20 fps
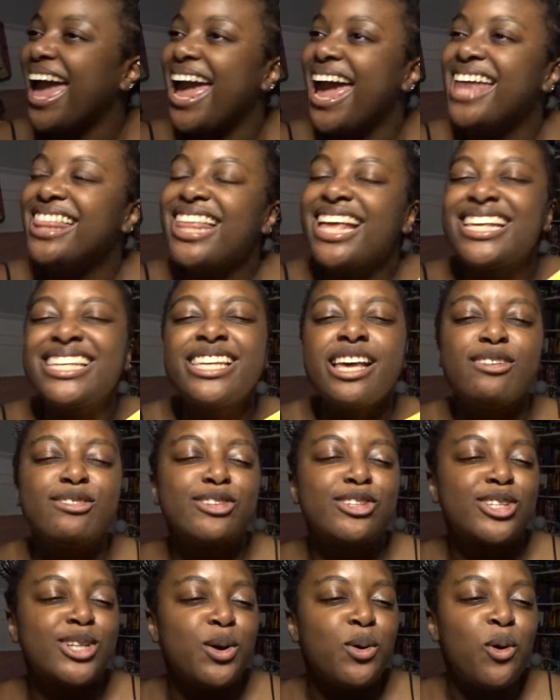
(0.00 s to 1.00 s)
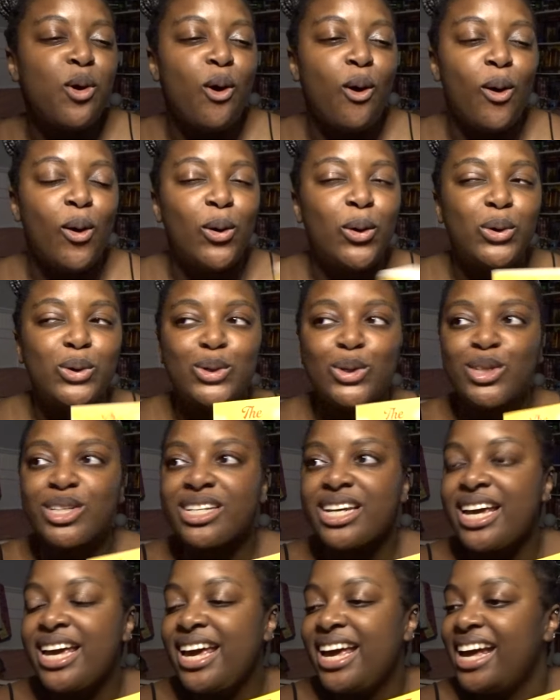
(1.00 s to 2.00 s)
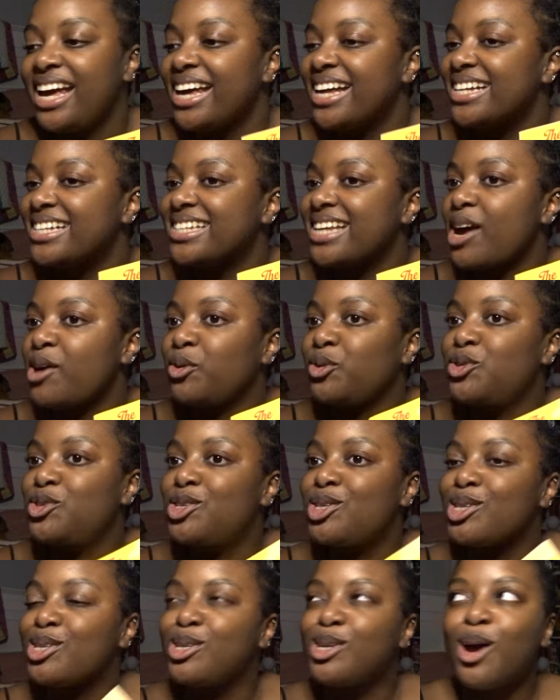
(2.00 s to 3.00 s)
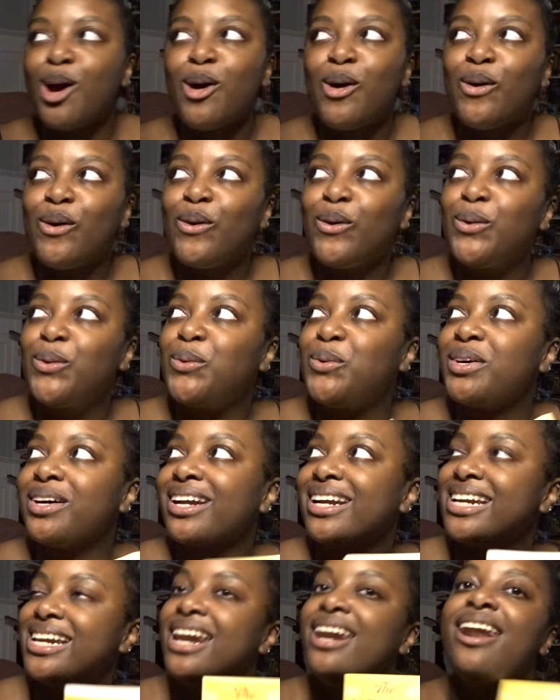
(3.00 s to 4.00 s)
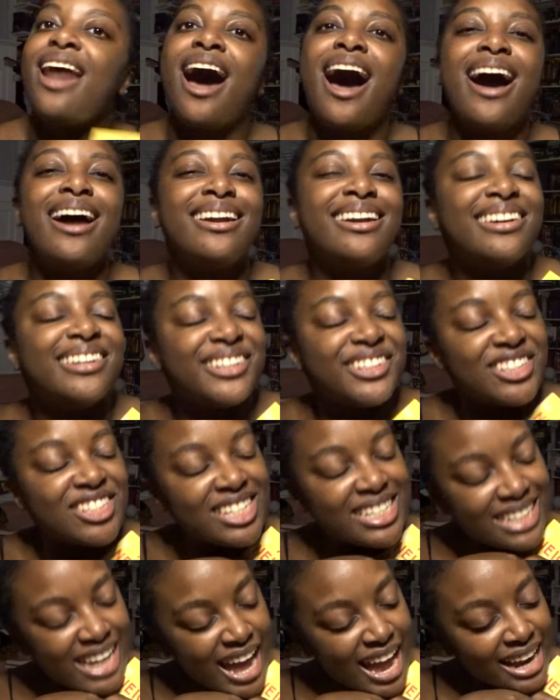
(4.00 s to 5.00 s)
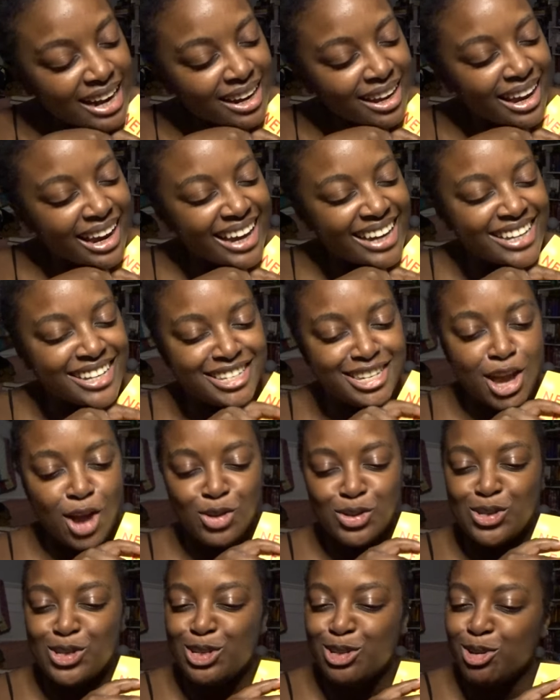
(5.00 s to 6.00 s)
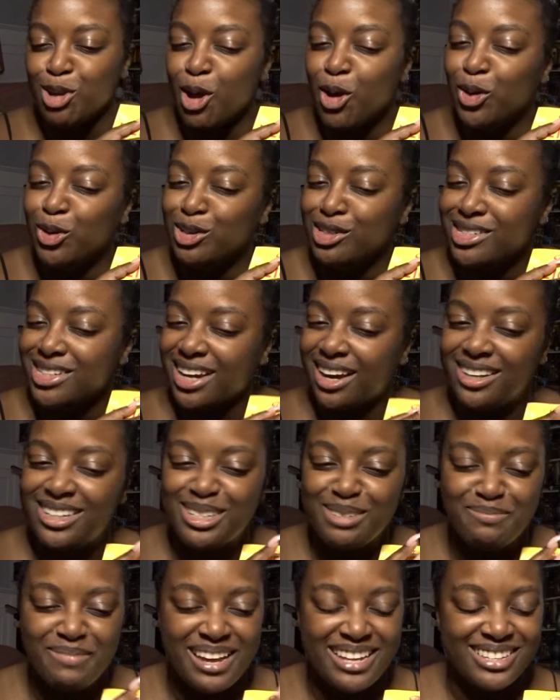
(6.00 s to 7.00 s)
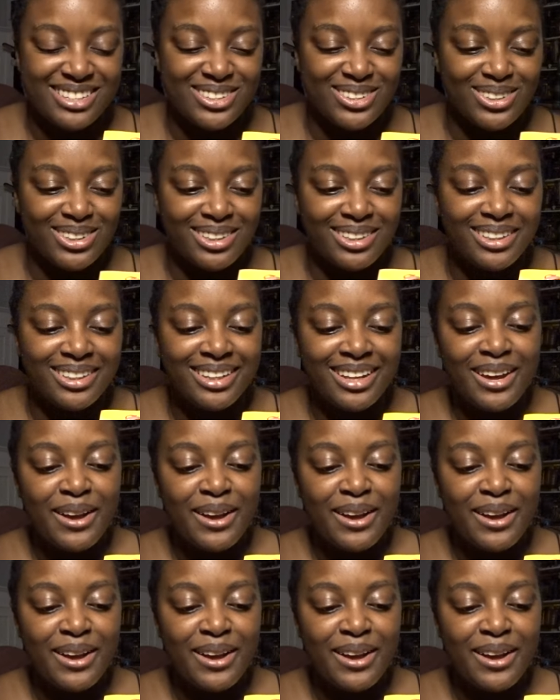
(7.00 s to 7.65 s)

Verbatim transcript: And that sounds so cold, it sounds so not understanding, and it sounds so judgmental.